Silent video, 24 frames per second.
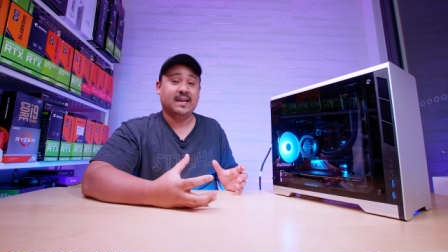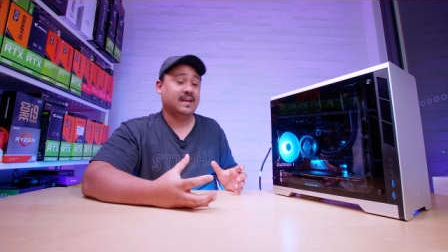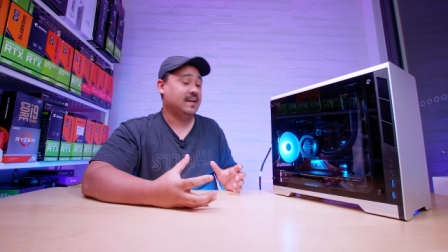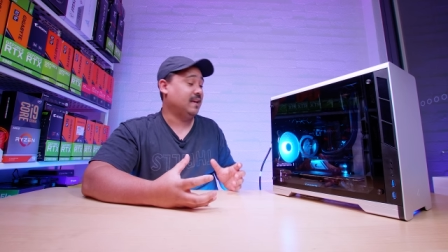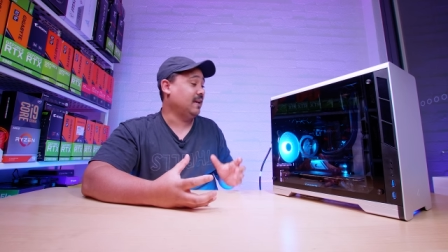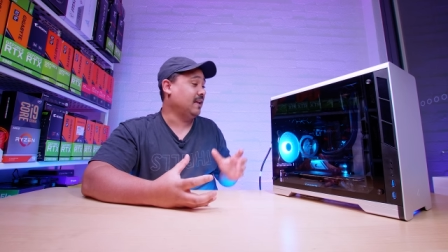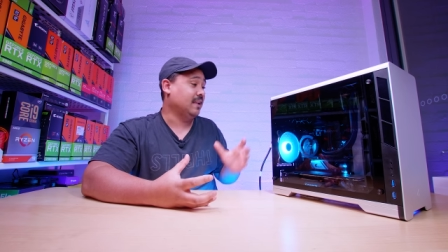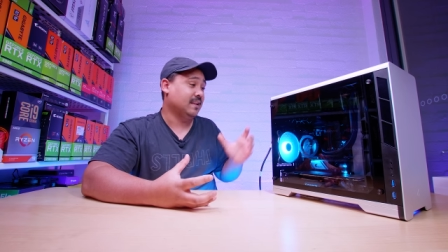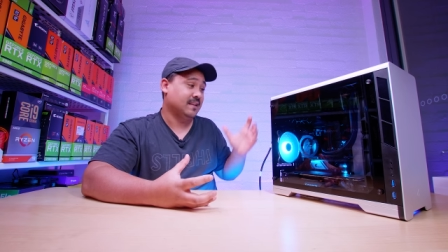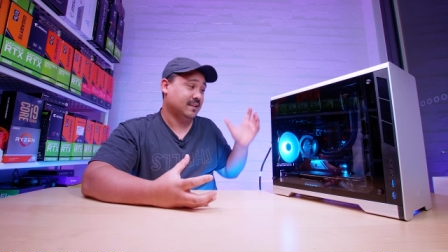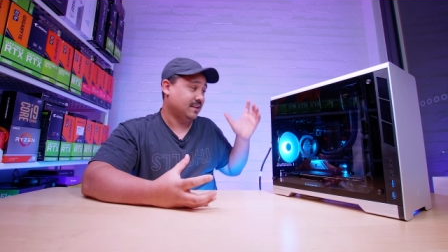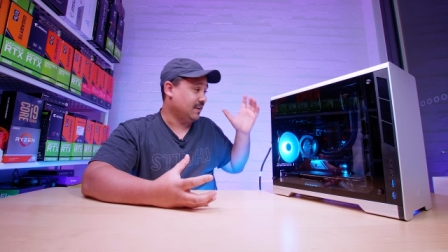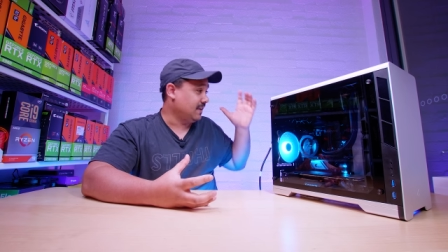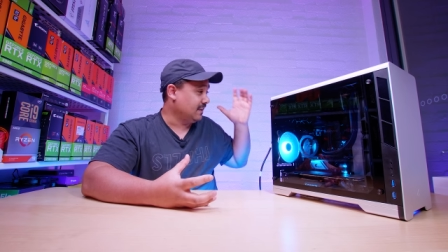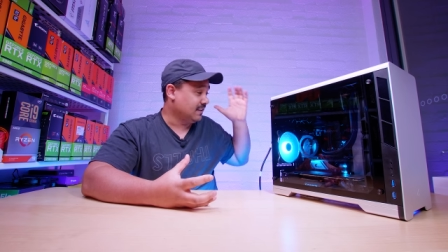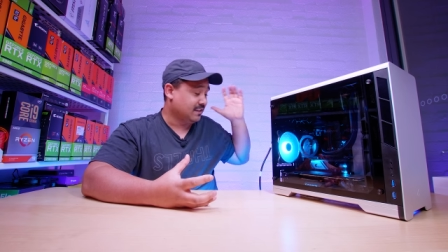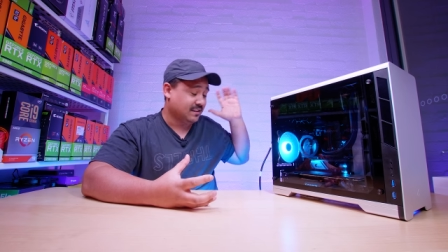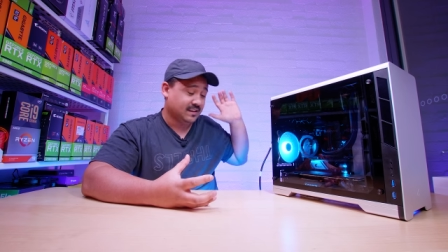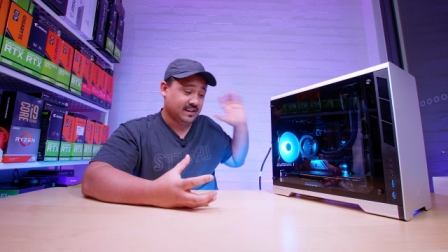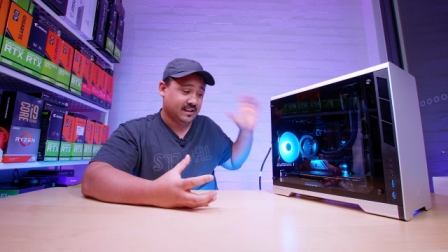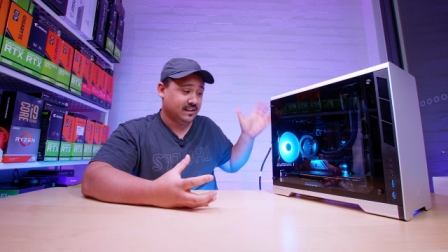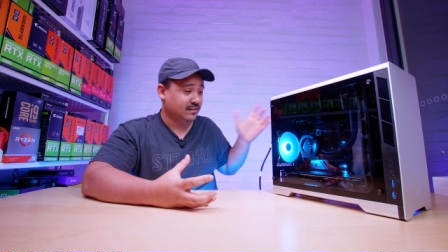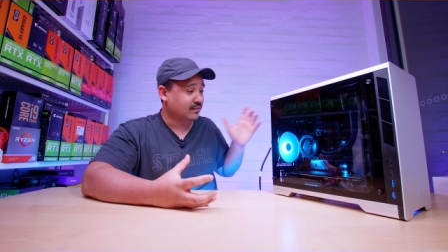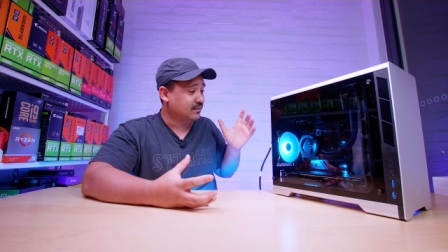It
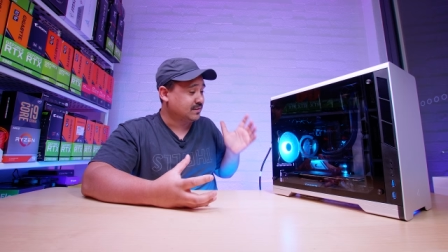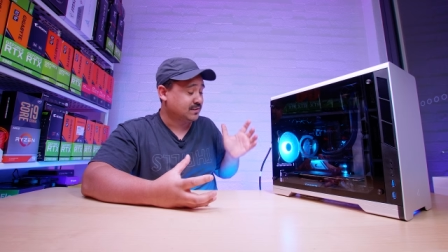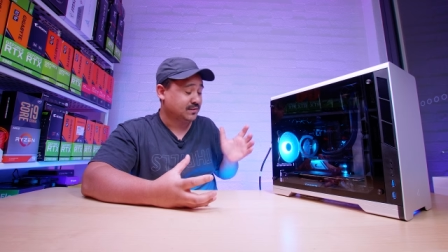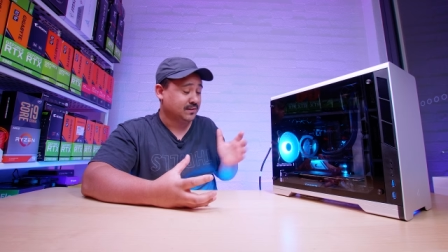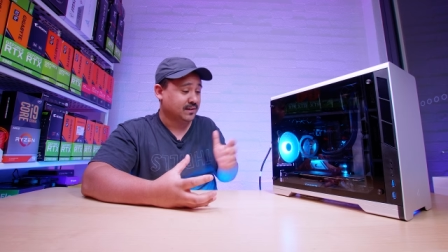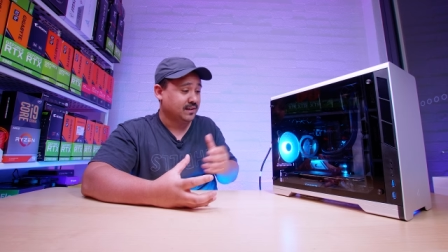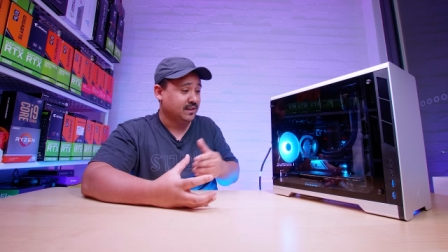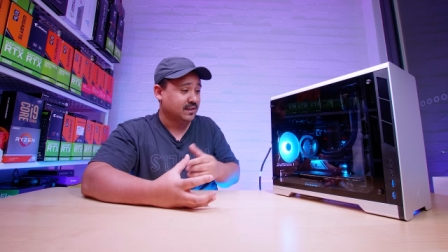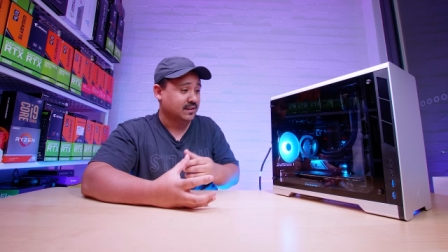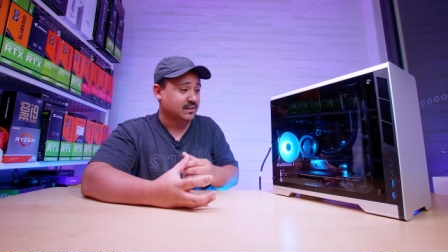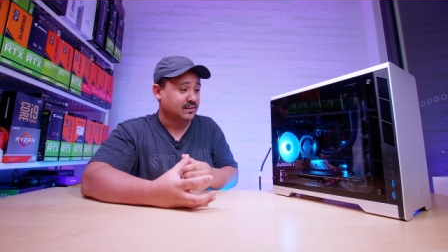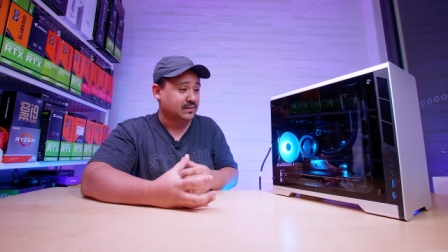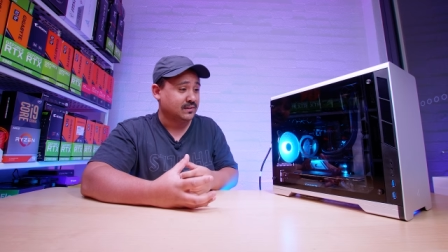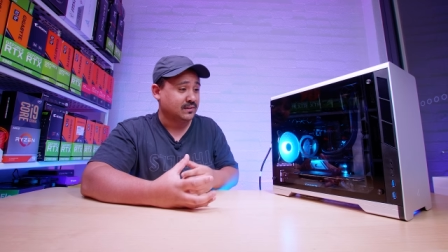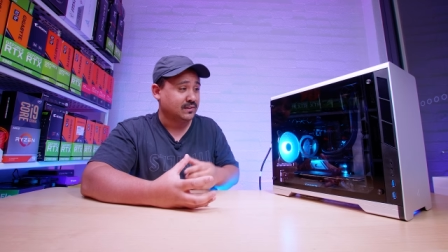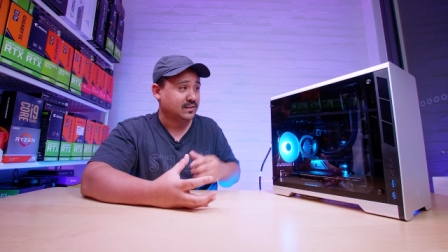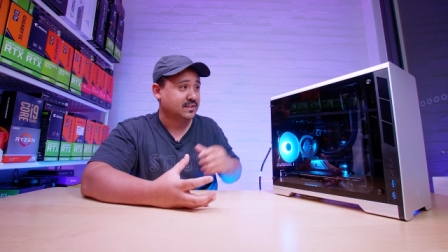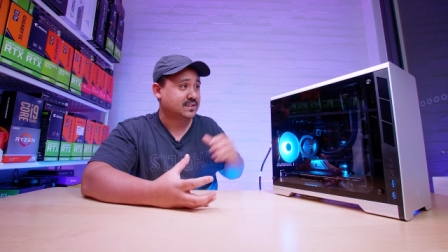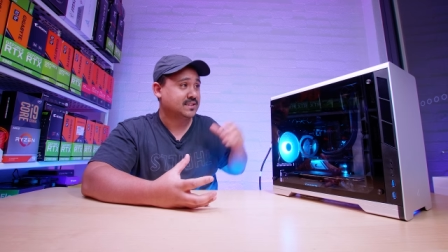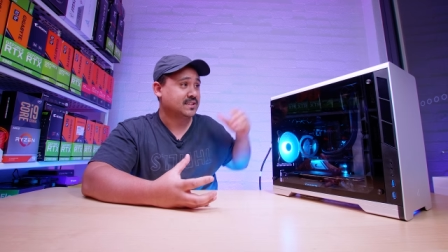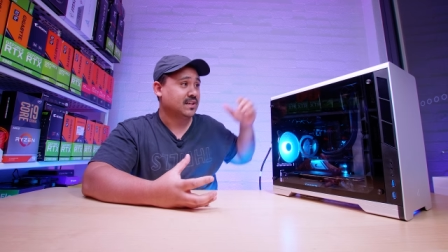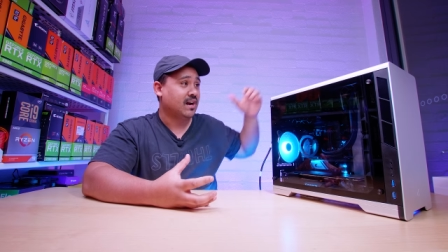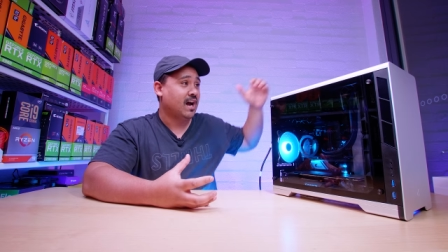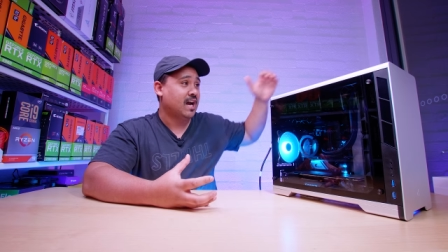looks really cool.
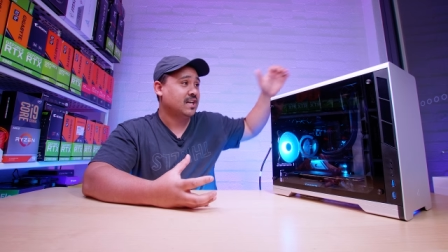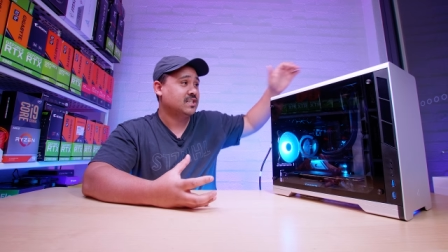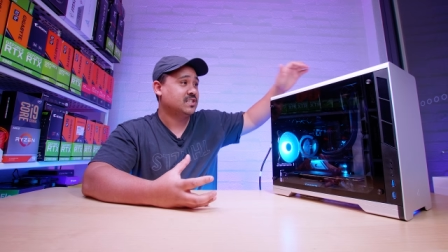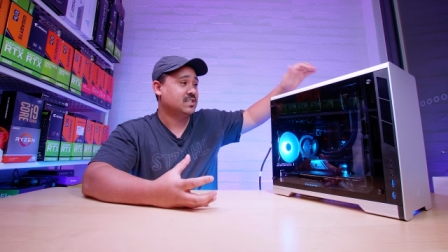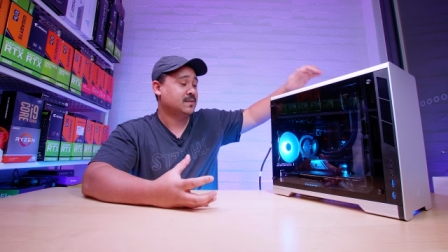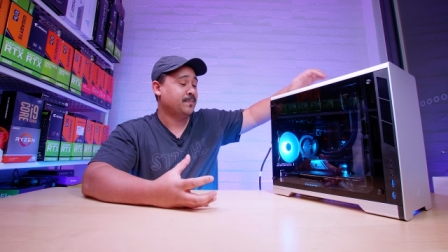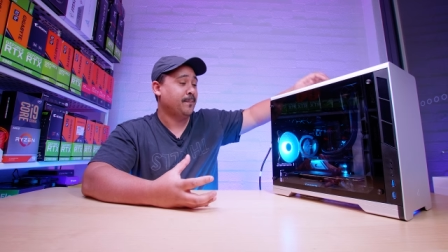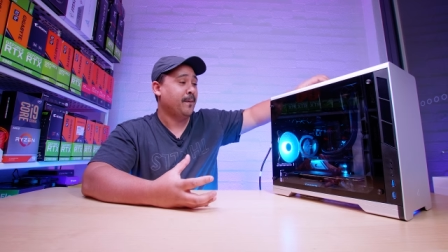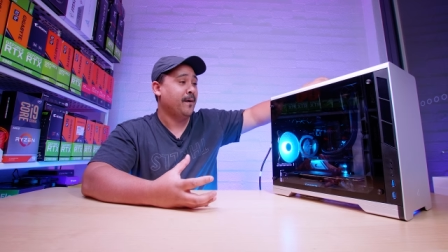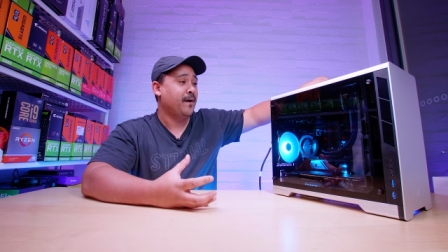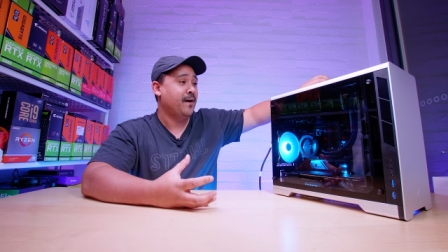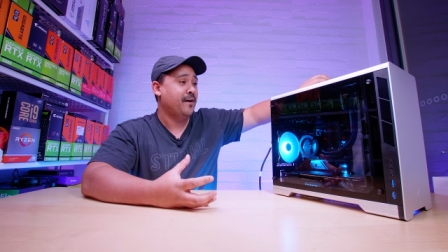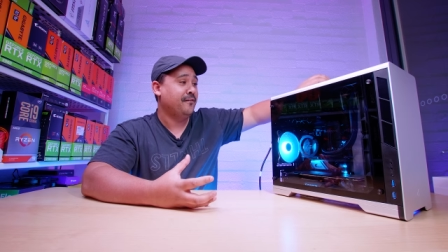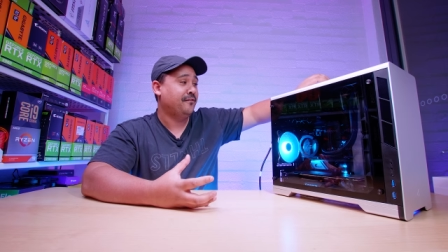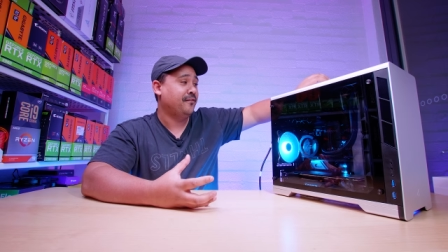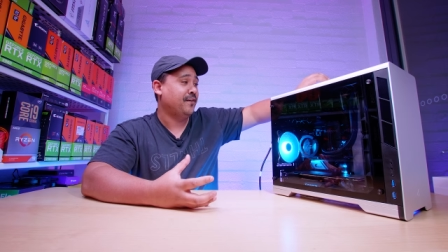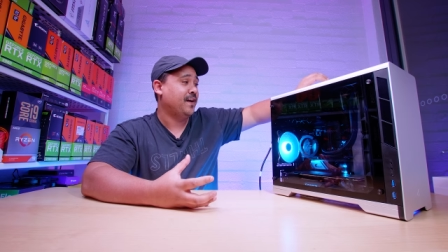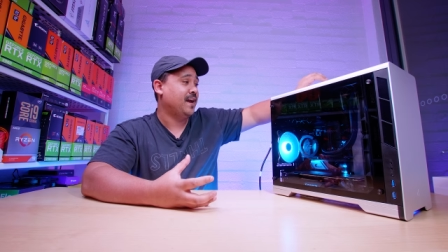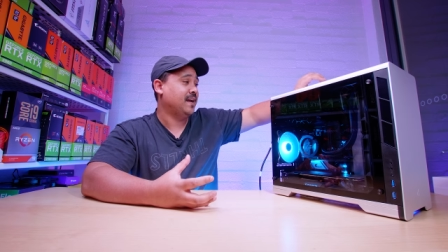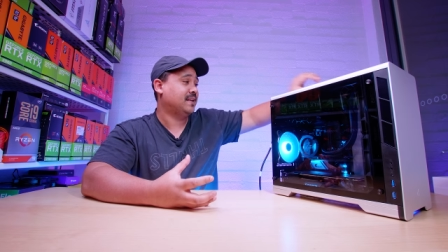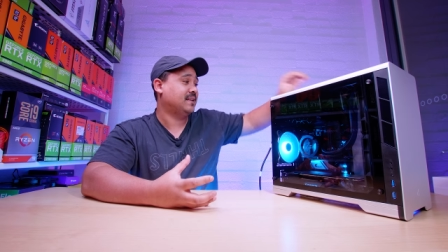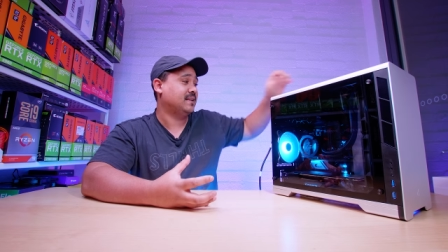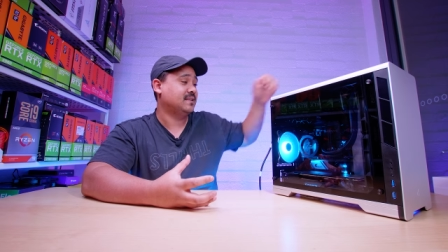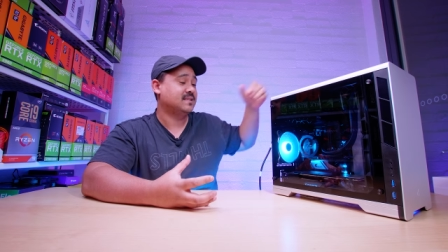The size is
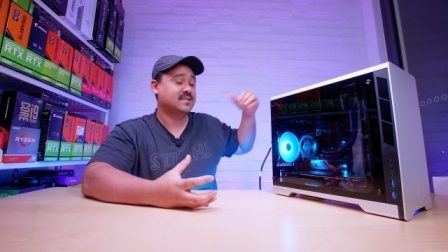perfect.